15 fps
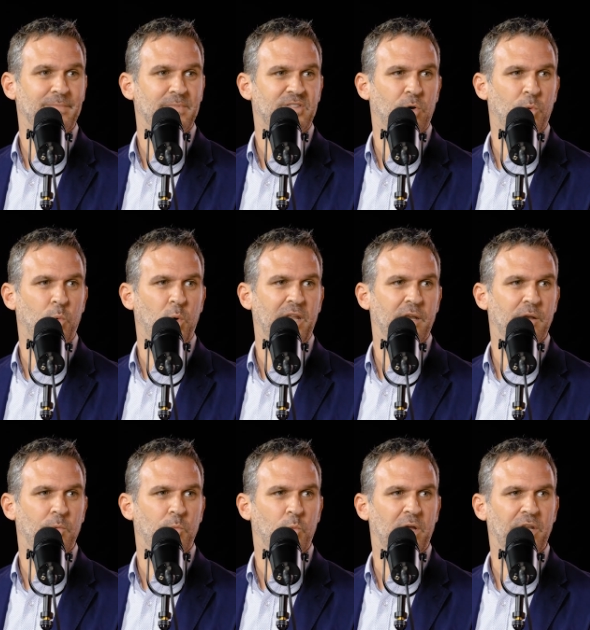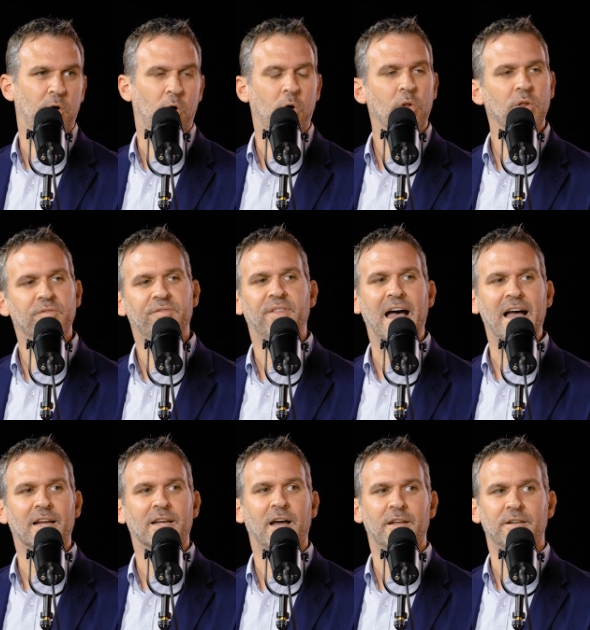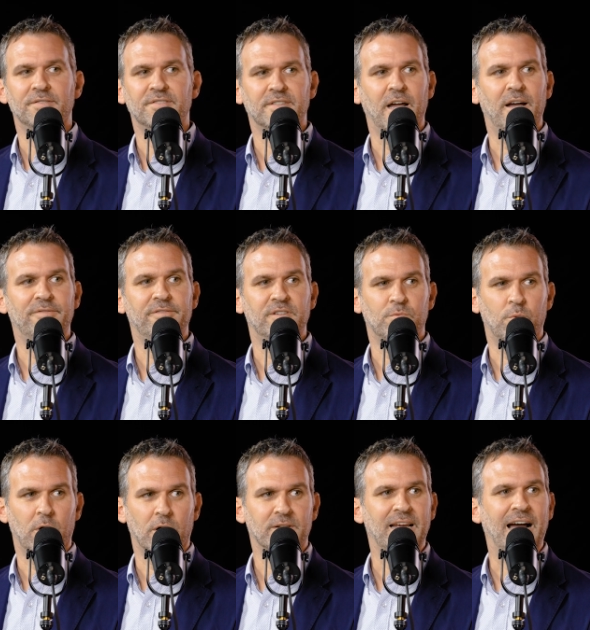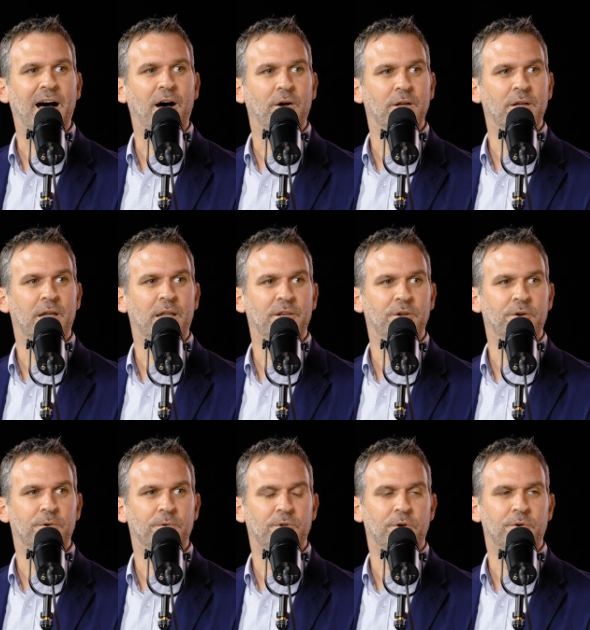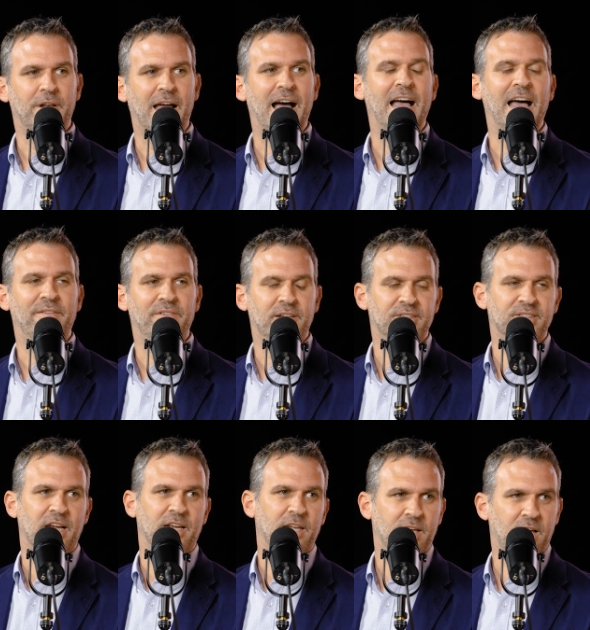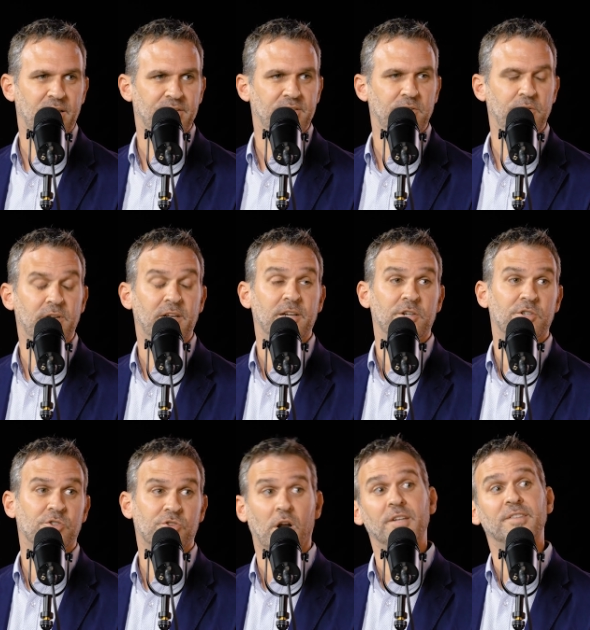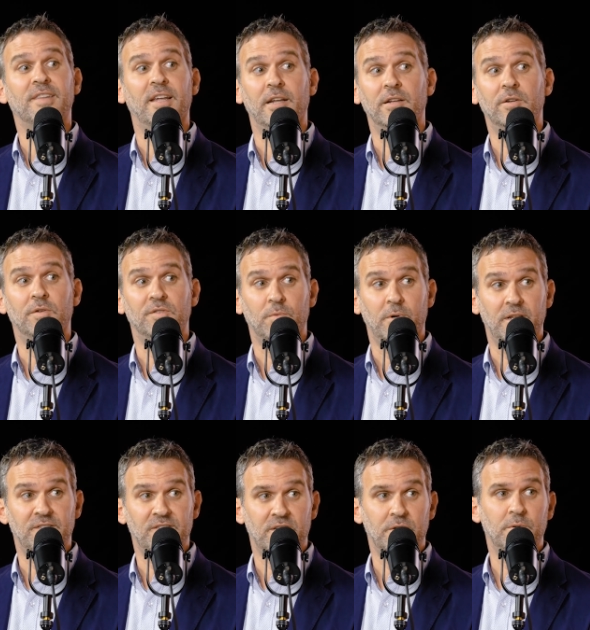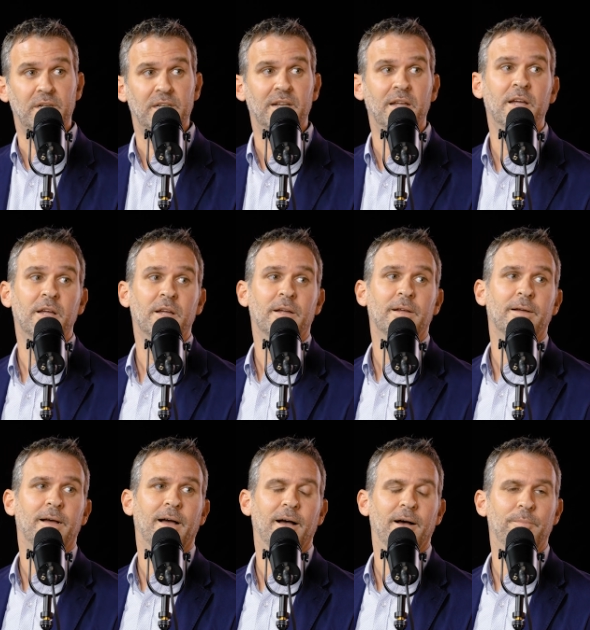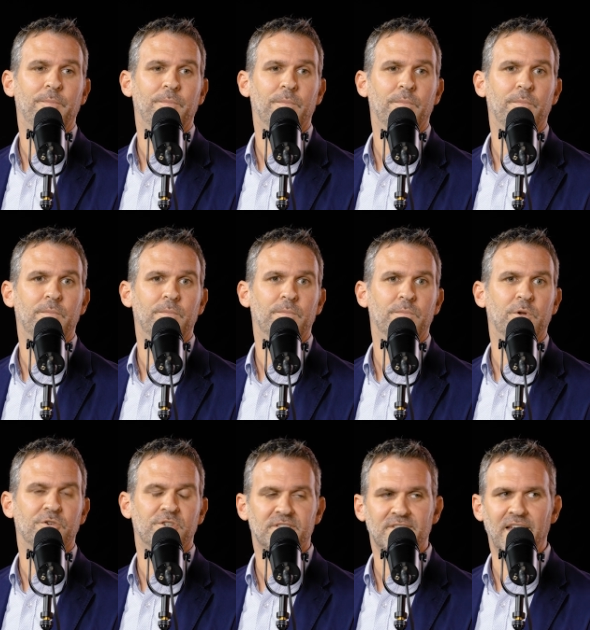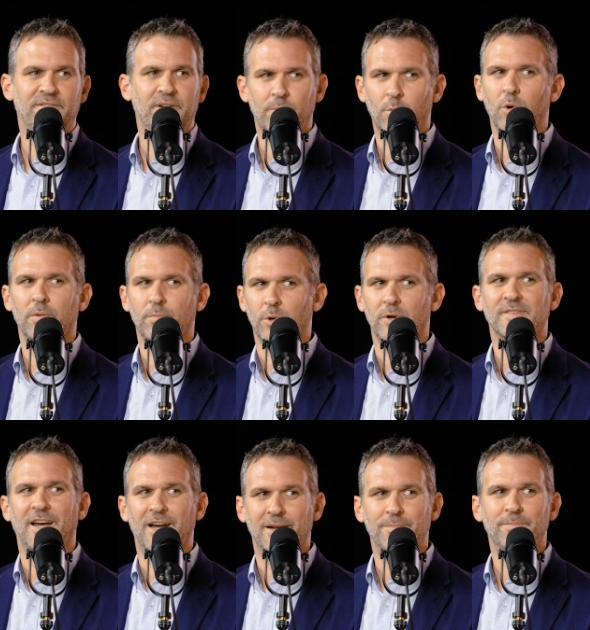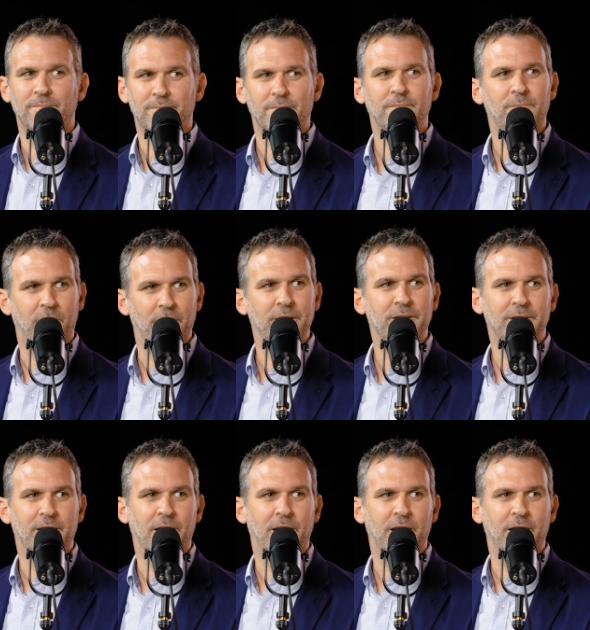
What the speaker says: So when all of that kind of stuff is worked out, and you're not having to second guess, and you can trust that it knows what it's doing, you're just saving more and more time, right?